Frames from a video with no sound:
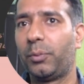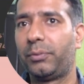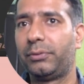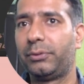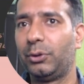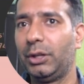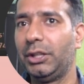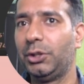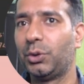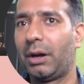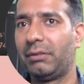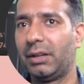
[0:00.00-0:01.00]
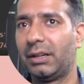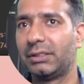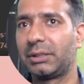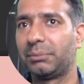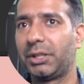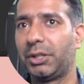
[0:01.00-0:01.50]
hopefully you have
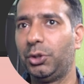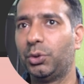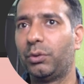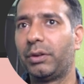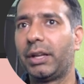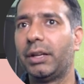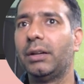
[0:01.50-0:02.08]
learned something new over